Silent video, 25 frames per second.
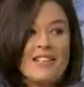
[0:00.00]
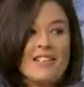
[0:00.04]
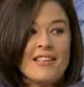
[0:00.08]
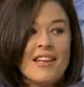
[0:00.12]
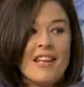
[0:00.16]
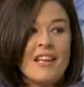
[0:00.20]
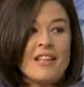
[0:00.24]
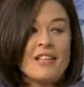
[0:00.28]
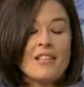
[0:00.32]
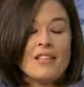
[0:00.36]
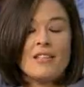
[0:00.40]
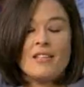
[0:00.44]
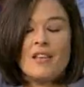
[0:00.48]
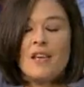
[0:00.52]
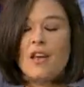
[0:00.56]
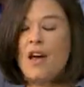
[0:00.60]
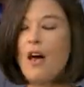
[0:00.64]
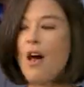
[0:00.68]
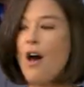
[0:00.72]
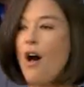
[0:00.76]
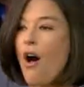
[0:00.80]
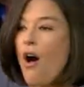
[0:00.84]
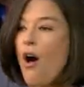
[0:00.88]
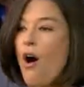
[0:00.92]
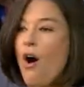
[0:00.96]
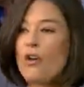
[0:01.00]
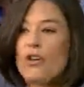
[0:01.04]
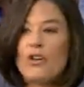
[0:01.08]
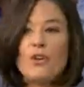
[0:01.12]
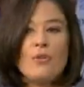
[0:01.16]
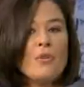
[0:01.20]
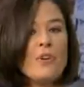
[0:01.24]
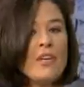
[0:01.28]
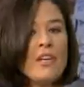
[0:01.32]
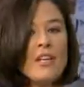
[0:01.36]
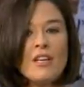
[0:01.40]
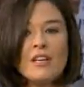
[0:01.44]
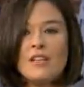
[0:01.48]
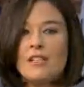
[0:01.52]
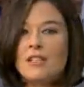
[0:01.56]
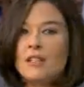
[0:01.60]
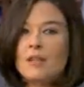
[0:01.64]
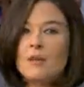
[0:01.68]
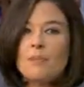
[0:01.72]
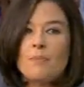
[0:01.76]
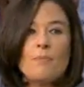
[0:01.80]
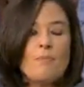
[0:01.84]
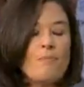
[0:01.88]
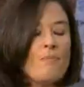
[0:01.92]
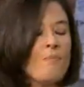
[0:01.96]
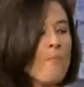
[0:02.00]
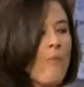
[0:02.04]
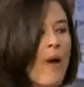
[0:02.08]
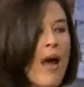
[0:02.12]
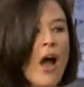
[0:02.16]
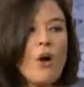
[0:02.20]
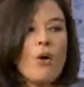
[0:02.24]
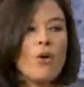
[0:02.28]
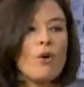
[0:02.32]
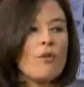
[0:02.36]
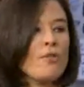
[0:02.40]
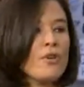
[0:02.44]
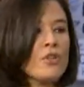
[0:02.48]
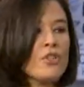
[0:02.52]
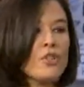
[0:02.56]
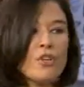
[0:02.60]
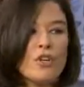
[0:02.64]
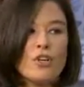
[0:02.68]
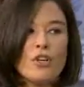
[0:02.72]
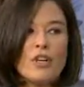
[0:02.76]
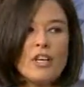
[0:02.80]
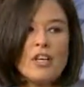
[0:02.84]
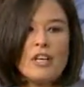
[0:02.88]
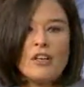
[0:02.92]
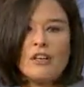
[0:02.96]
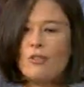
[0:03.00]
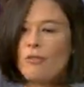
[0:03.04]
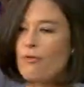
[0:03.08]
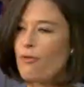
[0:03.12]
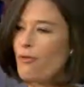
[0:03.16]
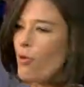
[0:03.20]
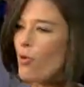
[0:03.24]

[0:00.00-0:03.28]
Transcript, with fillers: States. All you need is a power of attorney,